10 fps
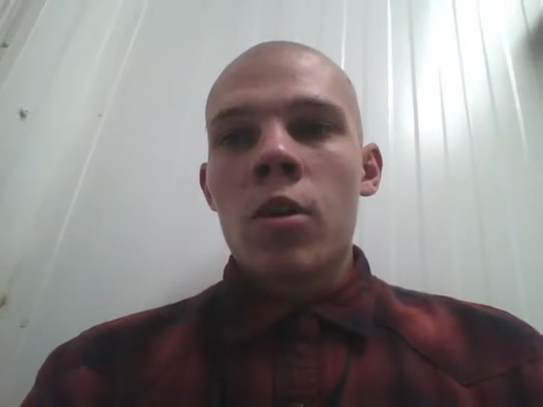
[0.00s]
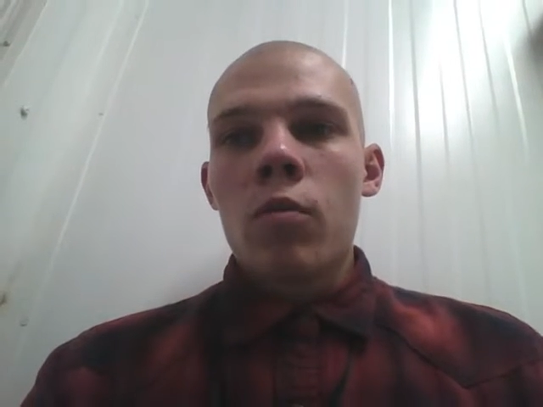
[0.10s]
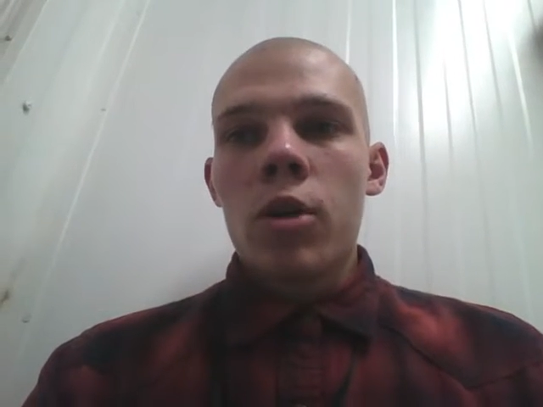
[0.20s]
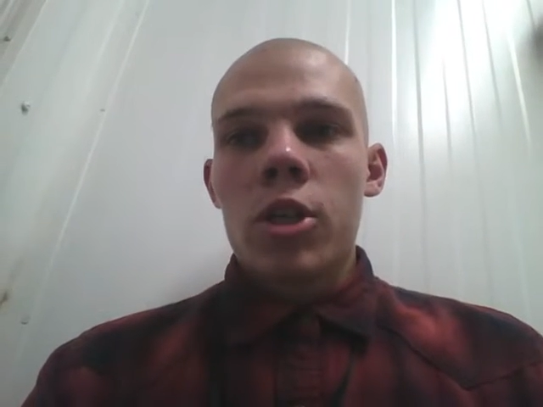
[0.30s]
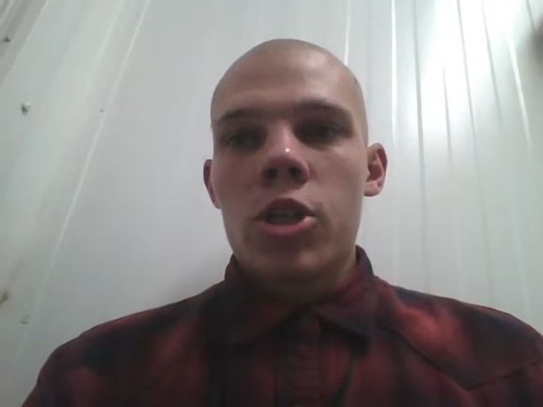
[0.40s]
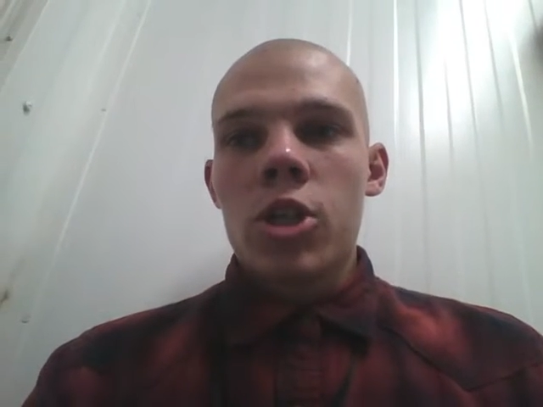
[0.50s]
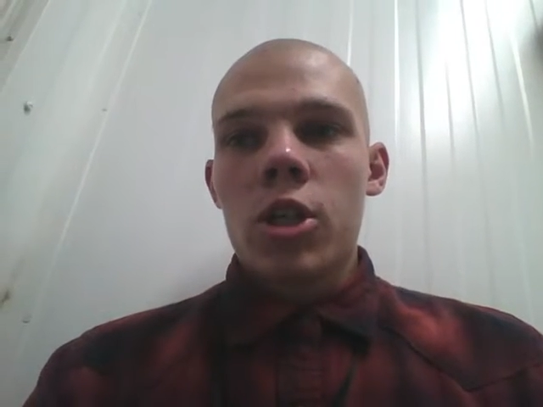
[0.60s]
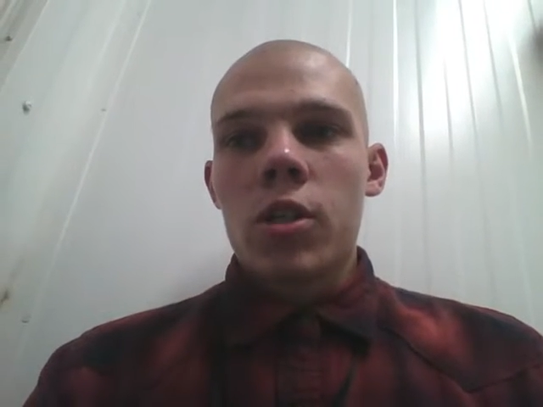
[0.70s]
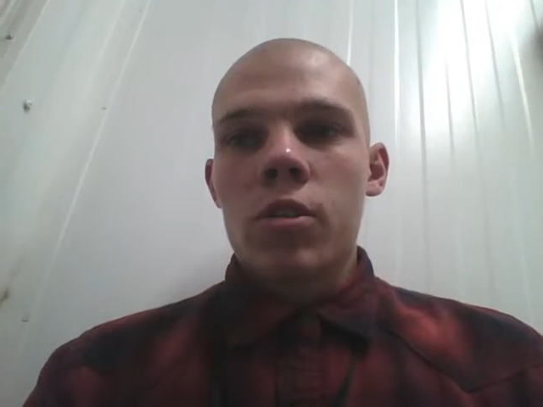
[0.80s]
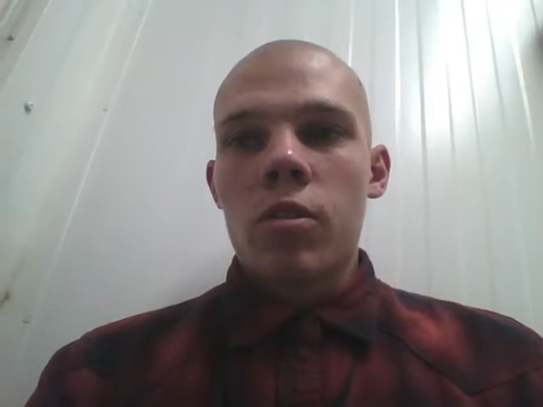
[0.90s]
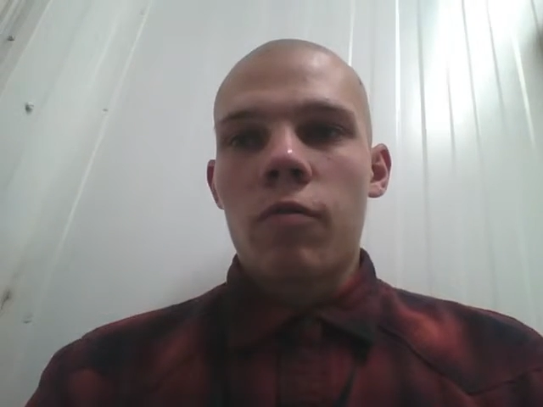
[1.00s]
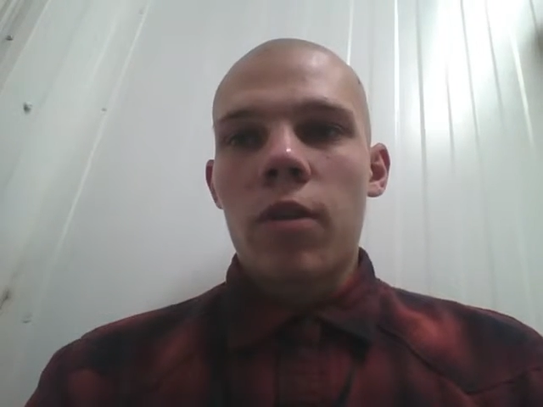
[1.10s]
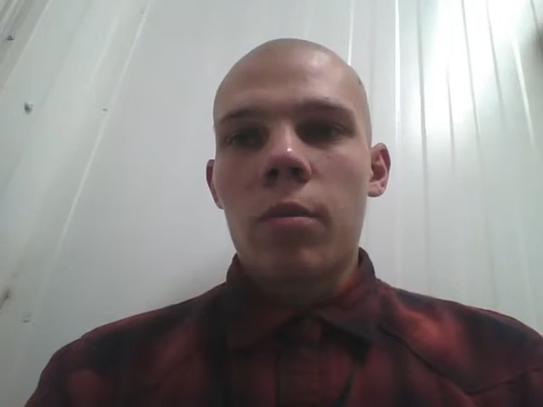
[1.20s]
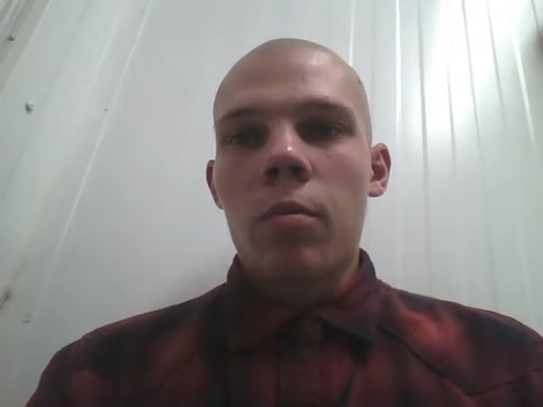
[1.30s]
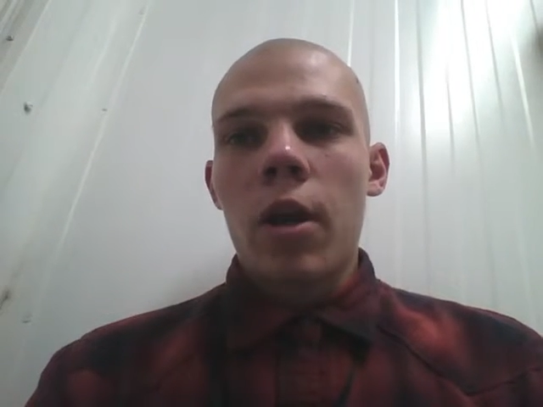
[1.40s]
which she considered
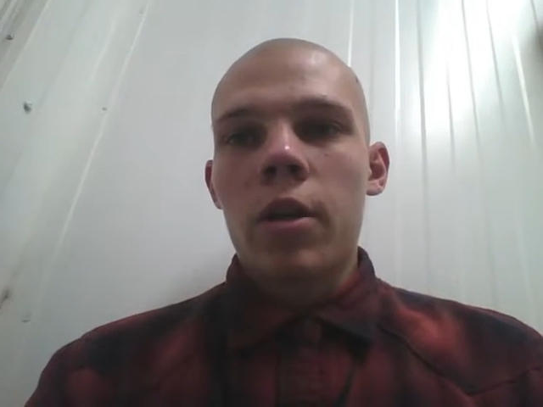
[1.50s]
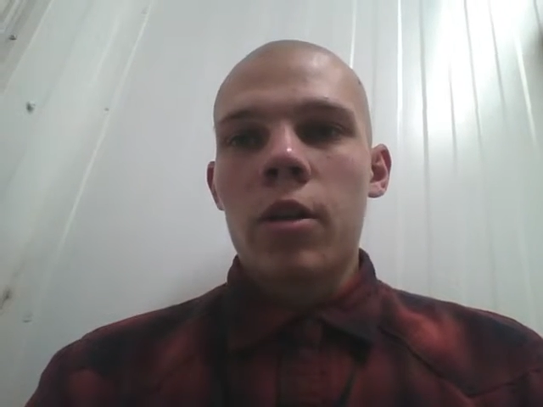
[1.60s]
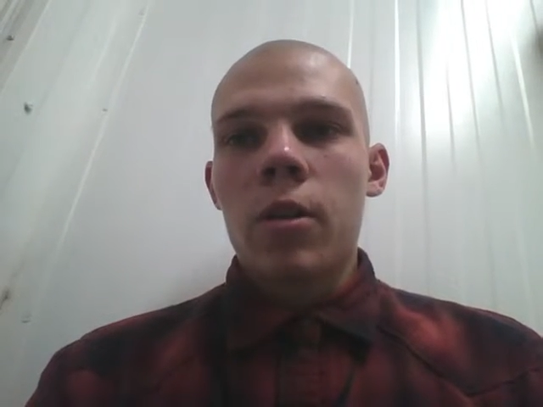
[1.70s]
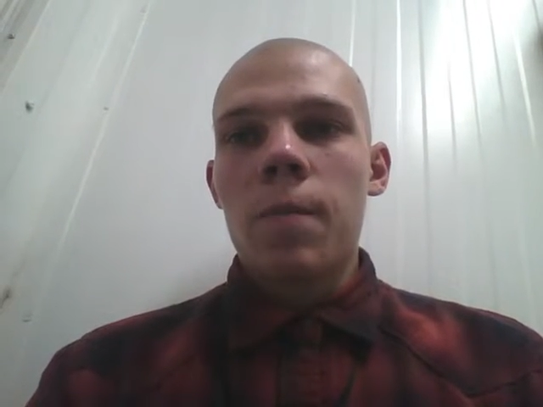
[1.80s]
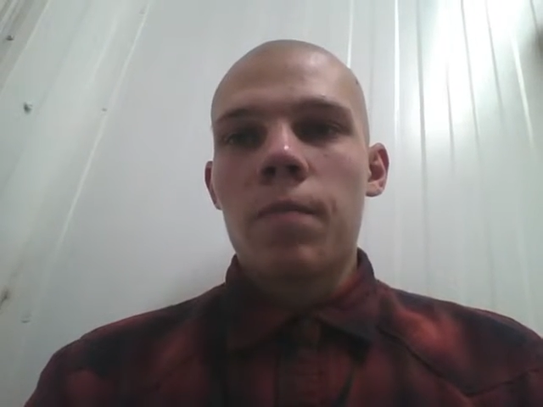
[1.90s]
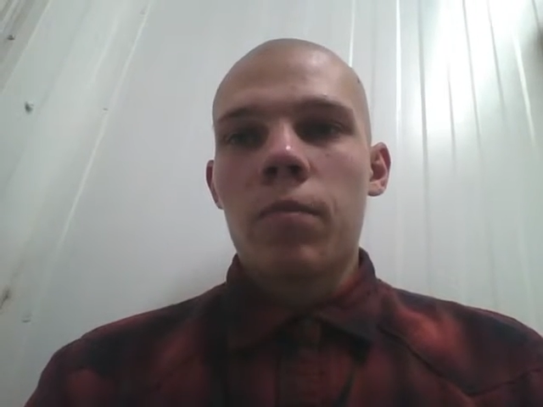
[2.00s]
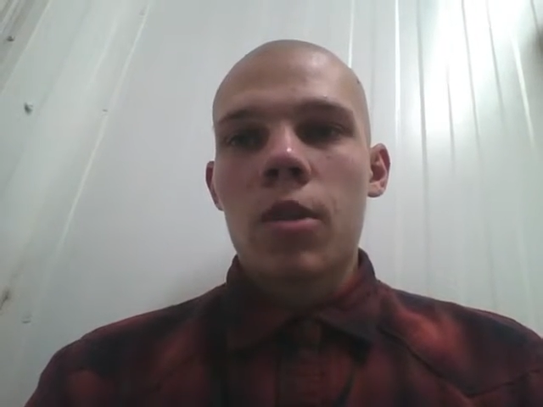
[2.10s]
feeble-minded.